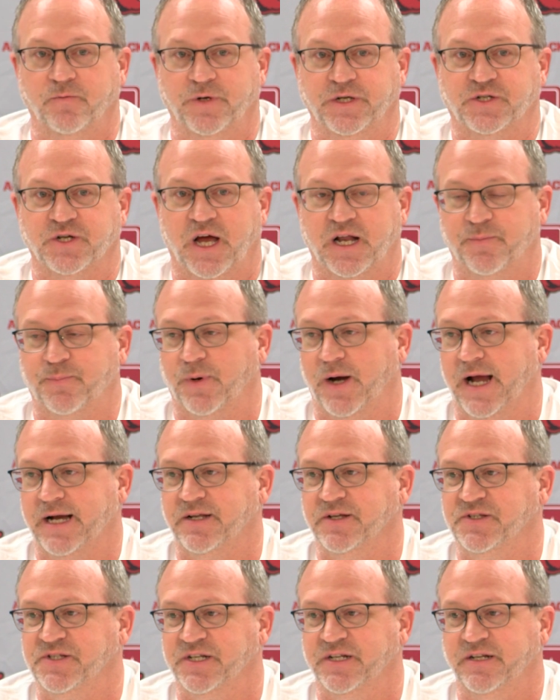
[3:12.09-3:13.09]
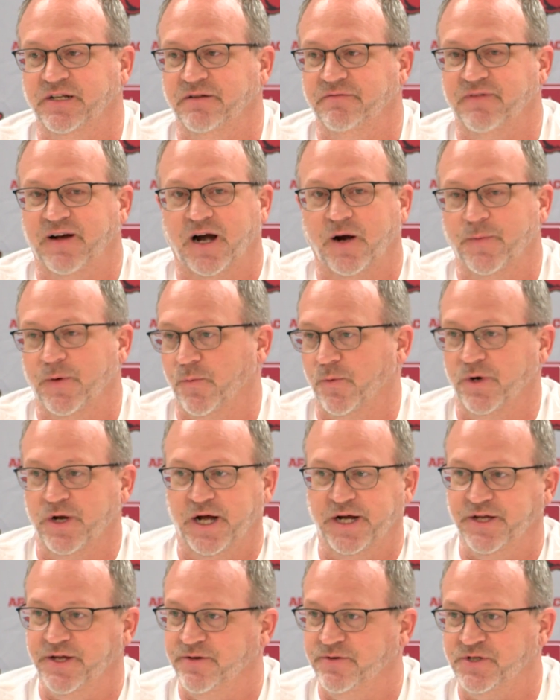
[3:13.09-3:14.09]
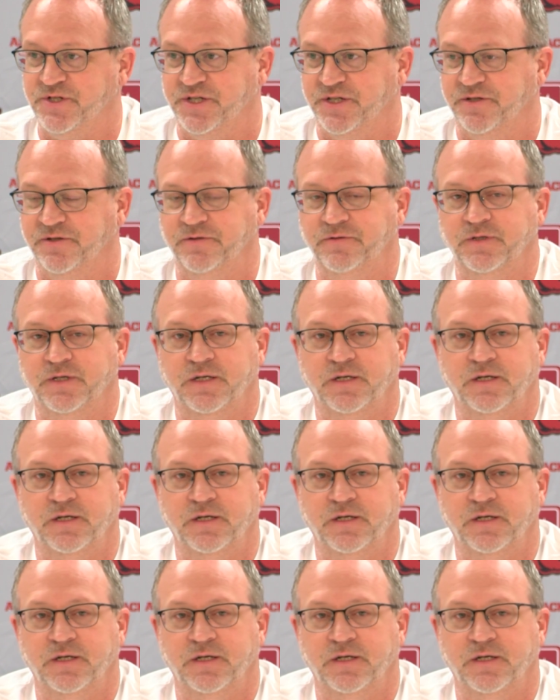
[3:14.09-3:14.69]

we try to practice in an environment we're not used to.